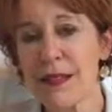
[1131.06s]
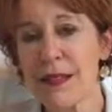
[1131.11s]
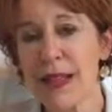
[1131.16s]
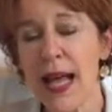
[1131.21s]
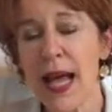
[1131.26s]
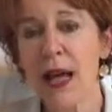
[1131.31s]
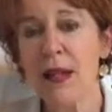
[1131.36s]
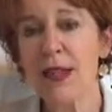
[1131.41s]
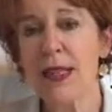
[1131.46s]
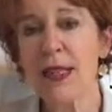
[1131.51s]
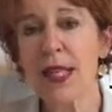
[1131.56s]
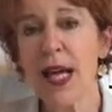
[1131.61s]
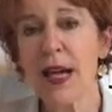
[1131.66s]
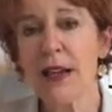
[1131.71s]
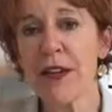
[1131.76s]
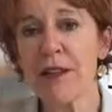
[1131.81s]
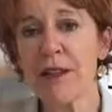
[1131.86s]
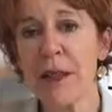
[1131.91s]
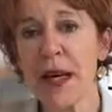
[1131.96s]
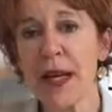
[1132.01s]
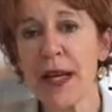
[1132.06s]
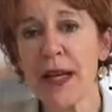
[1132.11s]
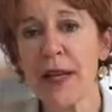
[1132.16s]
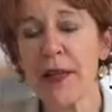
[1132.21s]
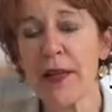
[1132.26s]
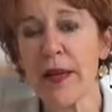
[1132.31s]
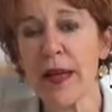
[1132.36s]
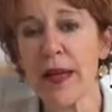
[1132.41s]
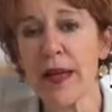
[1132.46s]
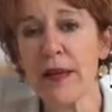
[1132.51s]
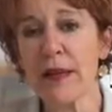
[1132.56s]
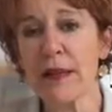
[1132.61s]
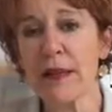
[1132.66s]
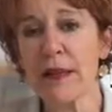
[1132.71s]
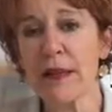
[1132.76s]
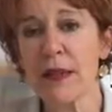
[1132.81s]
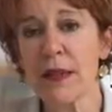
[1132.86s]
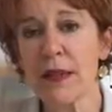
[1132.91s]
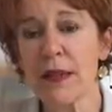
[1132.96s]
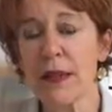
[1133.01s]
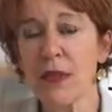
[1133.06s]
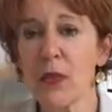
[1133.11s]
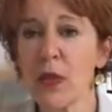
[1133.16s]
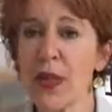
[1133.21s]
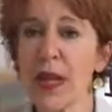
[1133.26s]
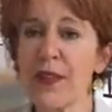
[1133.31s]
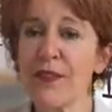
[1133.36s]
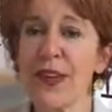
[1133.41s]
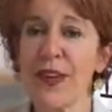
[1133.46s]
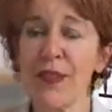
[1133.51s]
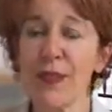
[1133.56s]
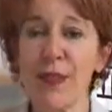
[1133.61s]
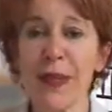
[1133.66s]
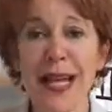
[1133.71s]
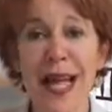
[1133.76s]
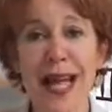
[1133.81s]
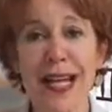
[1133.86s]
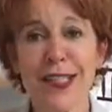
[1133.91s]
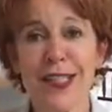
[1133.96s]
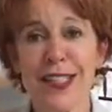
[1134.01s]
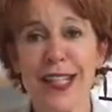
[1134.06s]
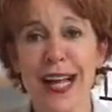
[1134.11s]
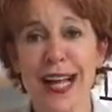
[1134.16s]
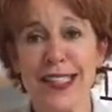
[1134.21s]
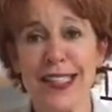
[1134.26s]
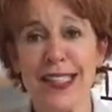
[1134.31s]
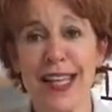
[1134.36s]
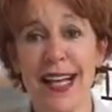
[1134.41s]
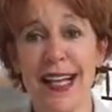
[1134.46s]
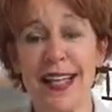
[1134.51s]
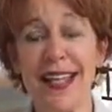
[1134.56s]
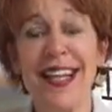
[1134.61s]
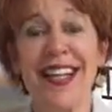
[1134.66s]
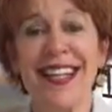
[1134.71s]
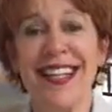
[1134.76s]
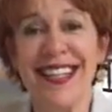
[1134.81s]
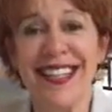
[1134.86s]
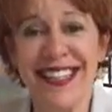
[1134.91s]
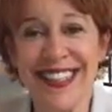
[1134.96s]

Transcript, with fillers: Outside of my area? Well, I've never been asked that, Sally.